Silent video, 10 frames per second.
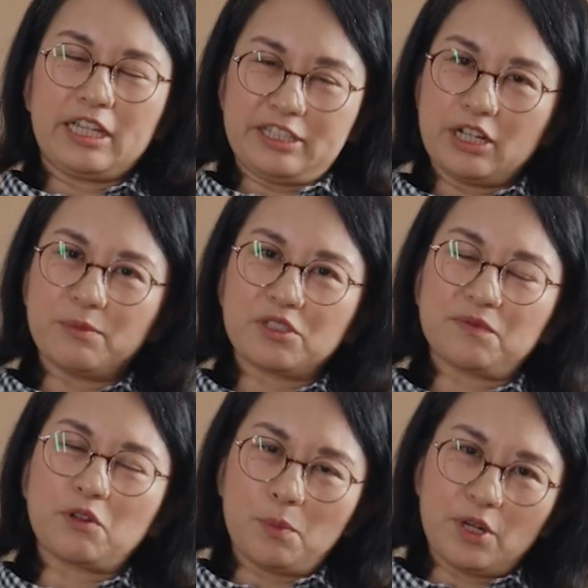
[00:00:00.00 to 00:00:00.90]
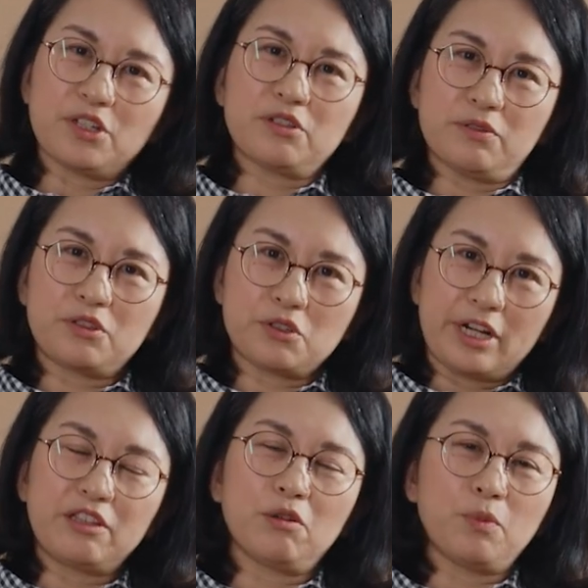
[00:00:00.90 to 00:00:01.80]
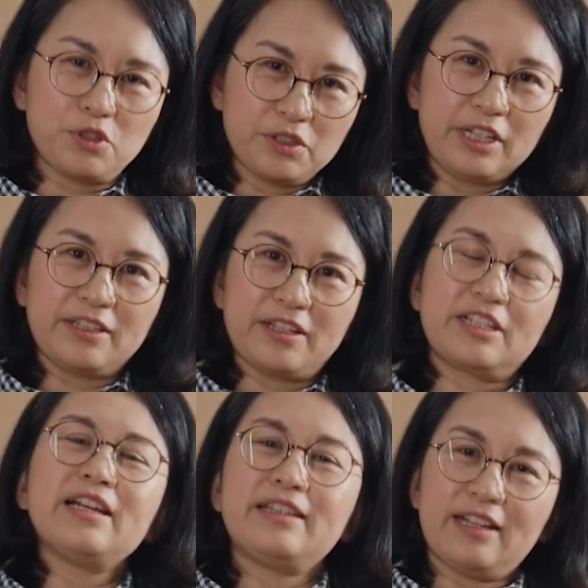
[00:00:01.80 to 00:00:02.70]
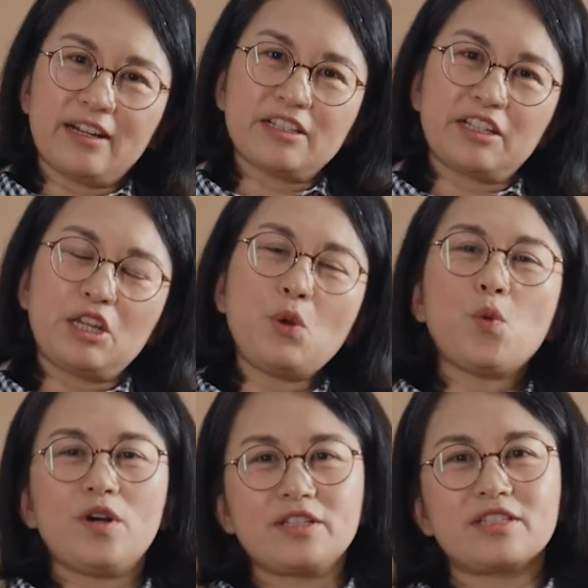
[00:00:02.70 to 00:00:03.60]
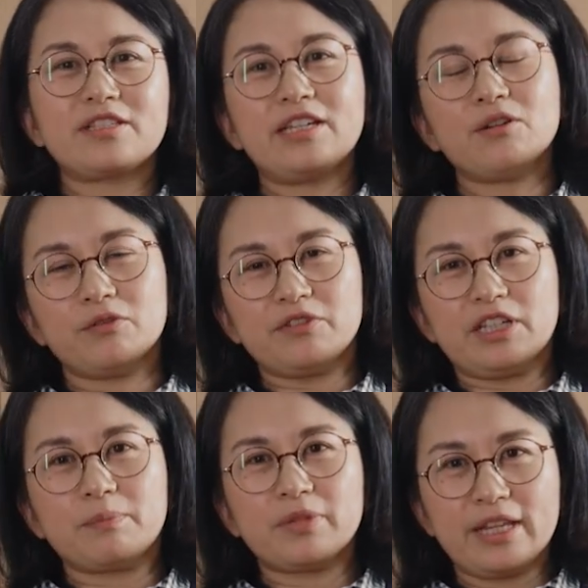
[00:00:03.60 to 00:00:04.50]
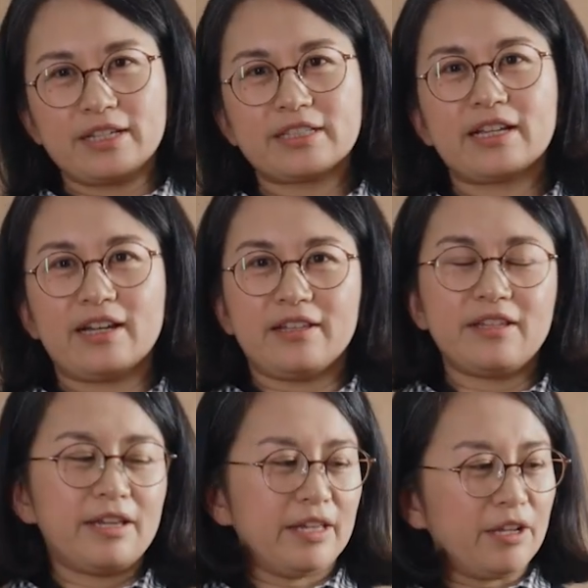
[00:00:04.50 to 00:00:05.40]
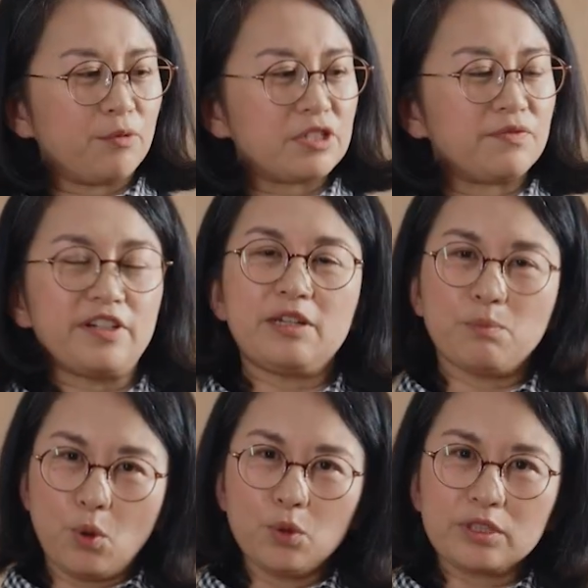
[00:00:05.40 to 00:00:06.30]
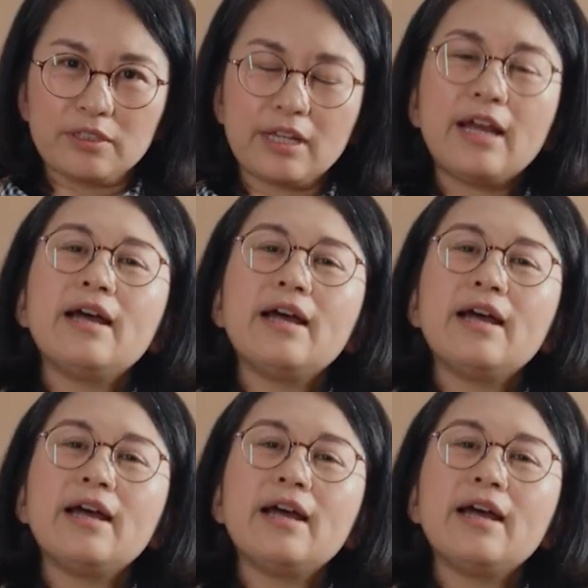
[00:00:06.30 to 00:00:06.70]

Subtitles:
in terms of commercial trade opportunities, Nagasaki was the only place, and it was very important.